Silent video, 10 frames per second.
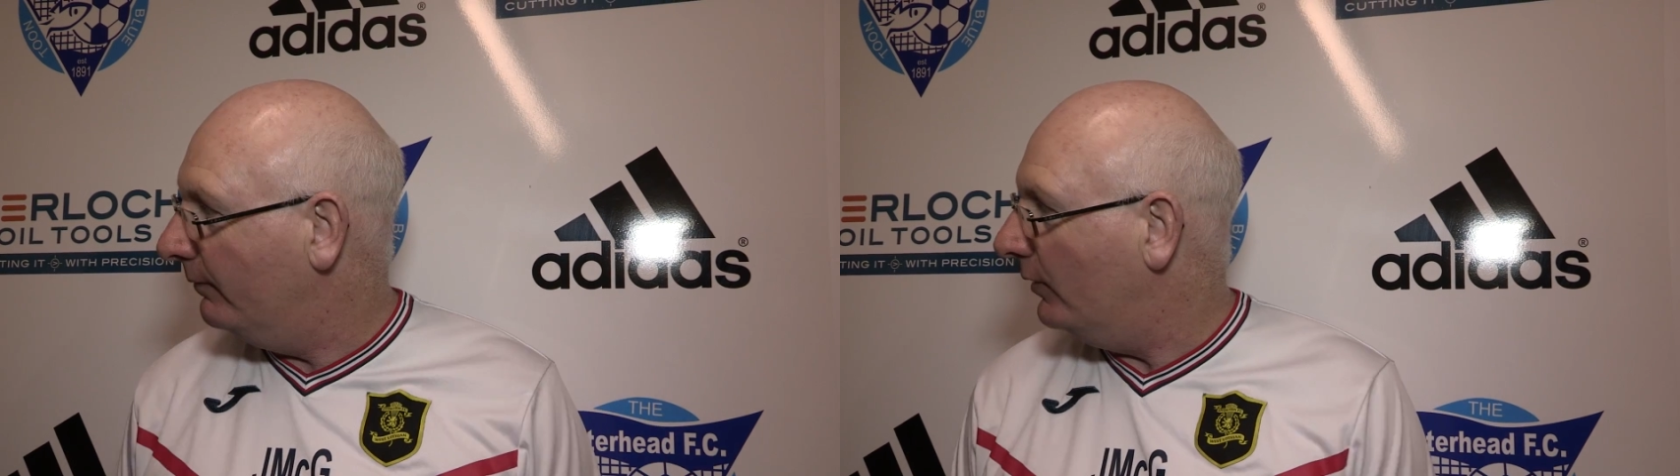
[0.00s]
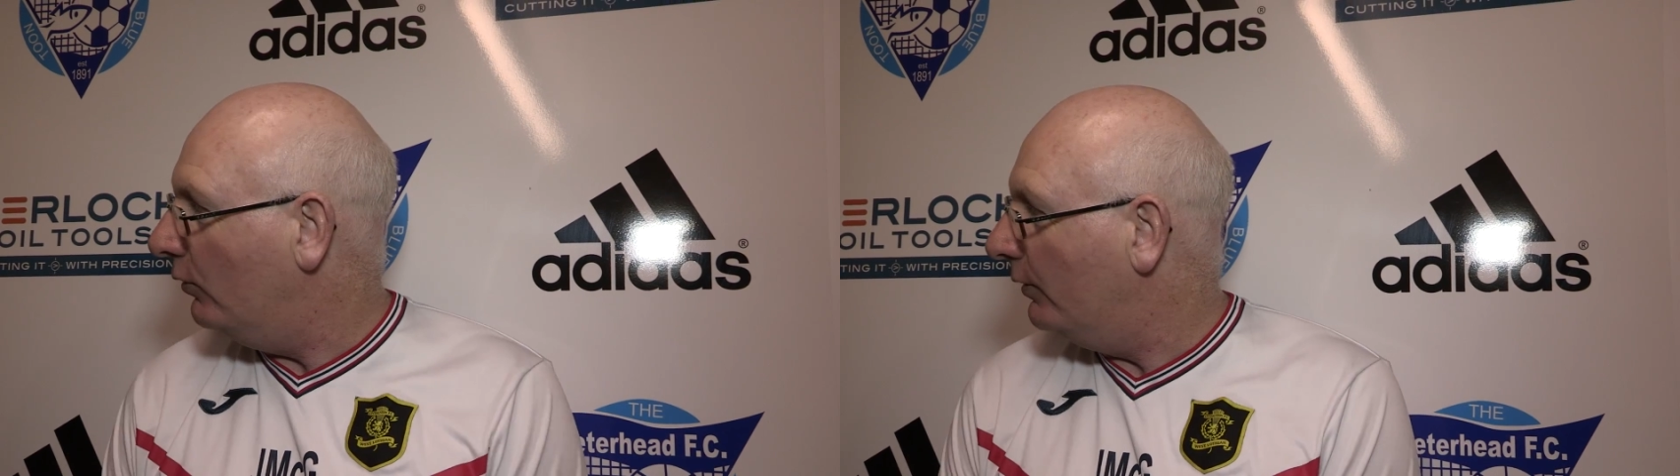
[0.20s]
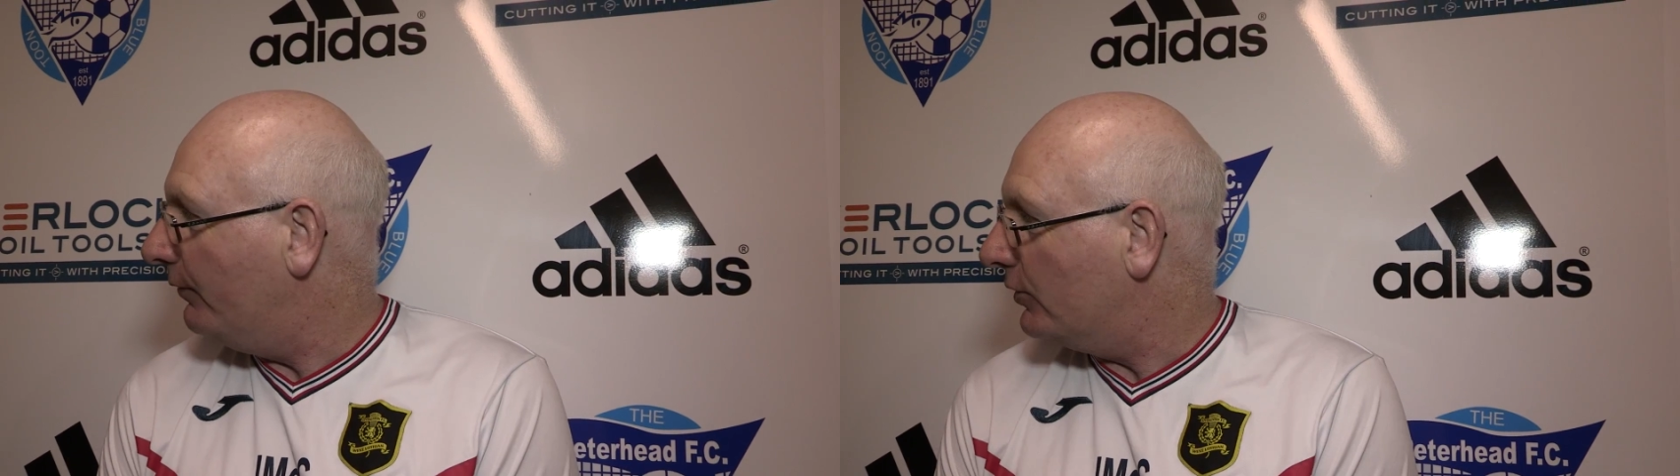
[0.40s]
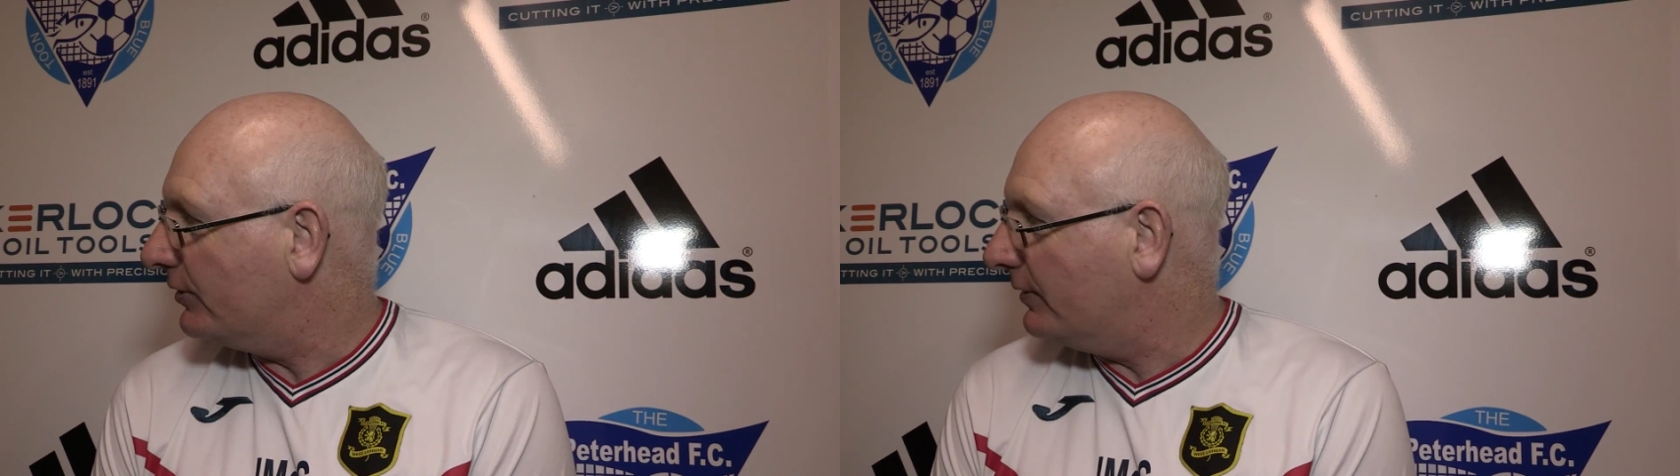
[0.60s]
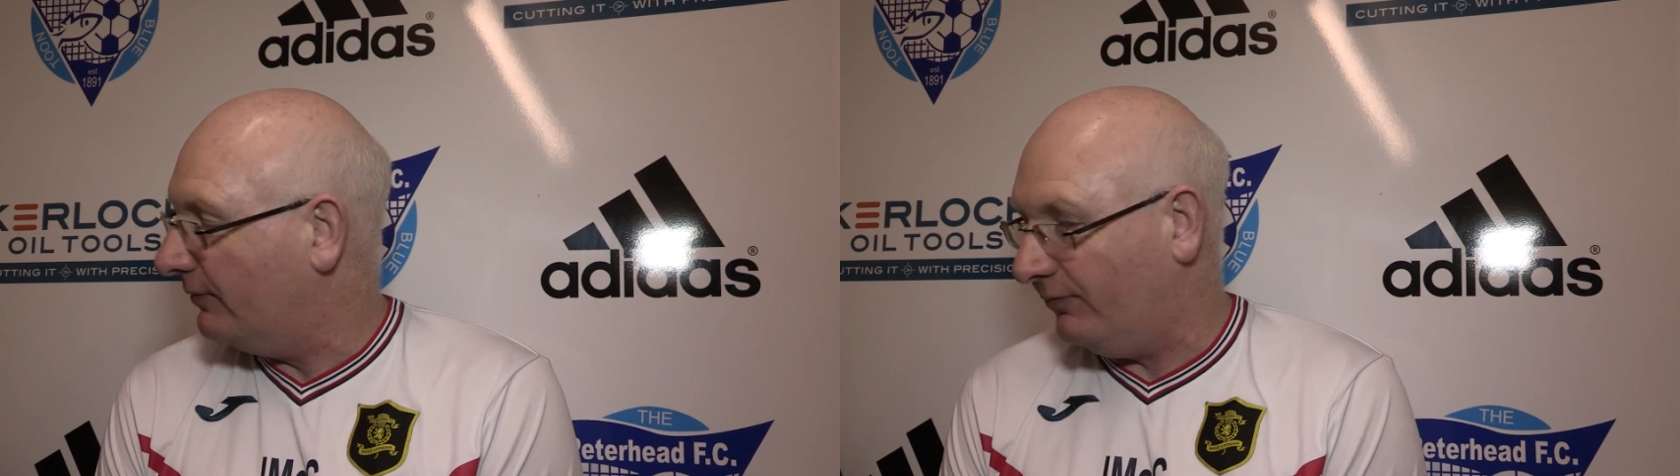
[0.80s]
you know,
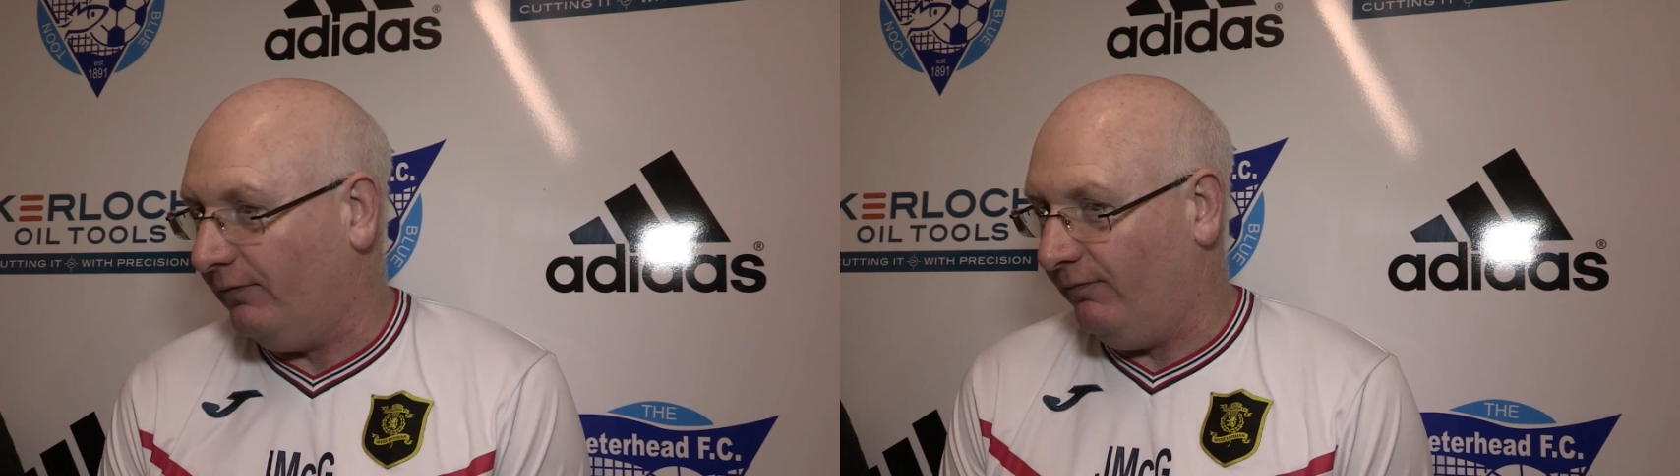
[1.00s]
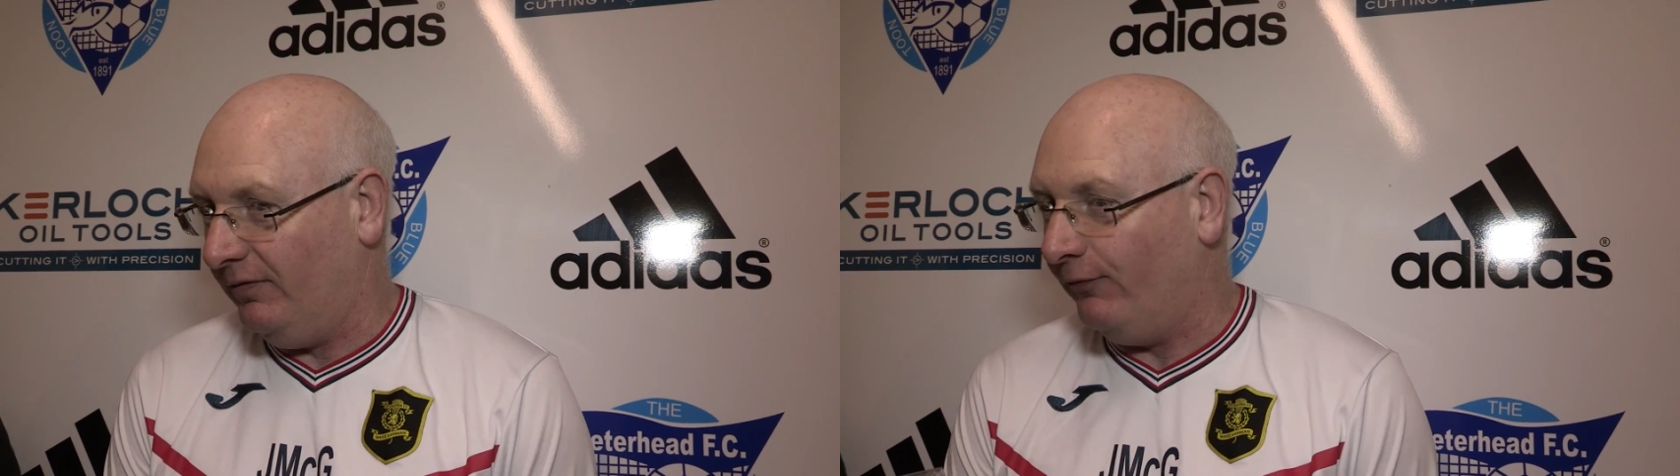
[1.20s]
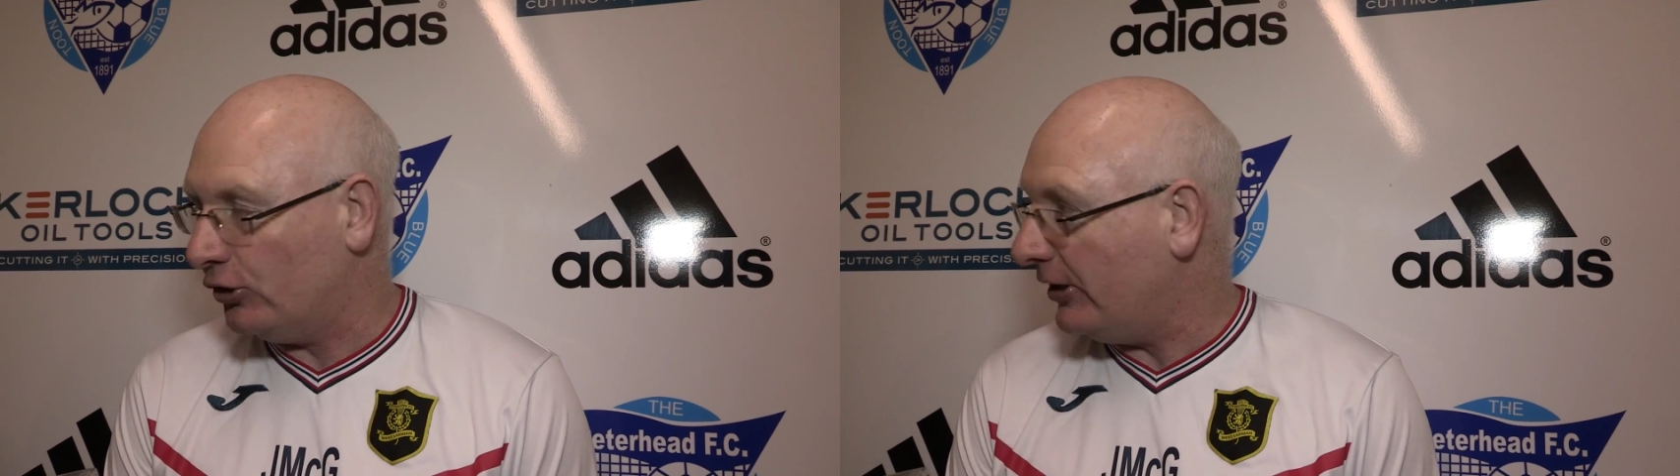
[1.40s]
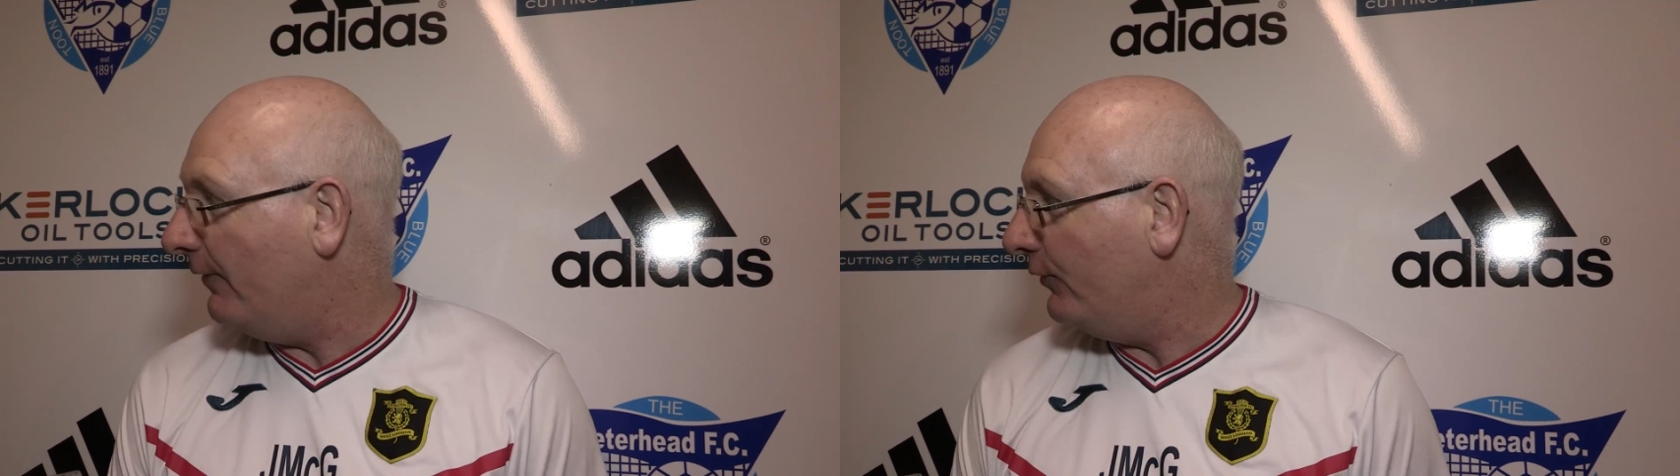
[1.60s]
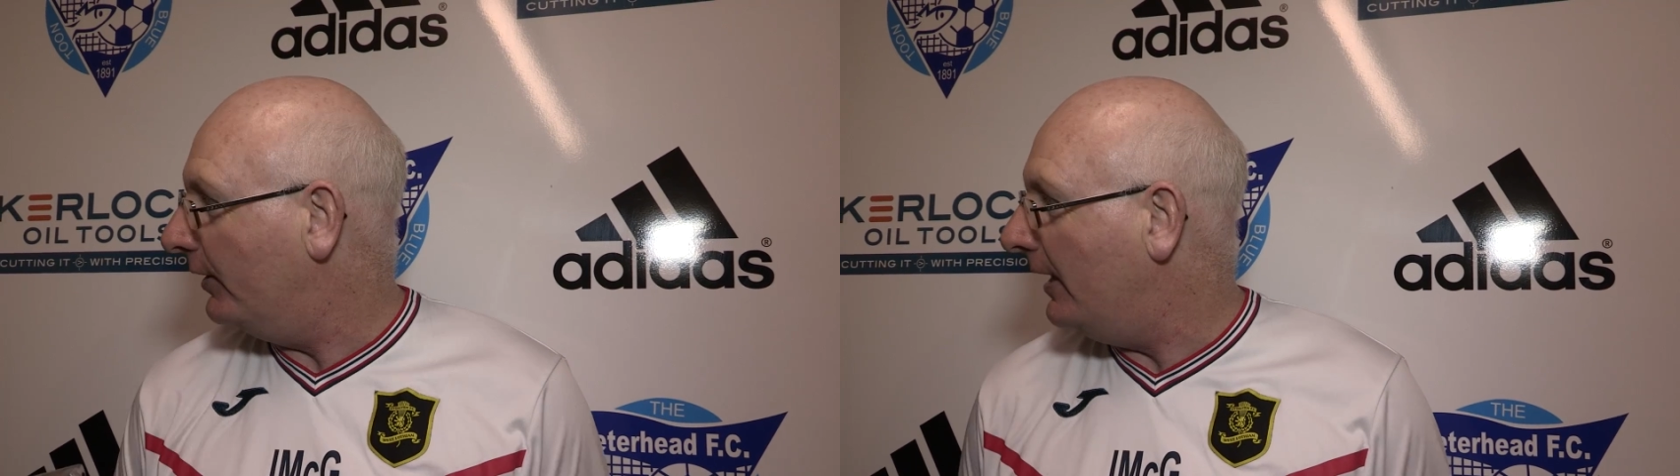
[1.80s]
the first half of the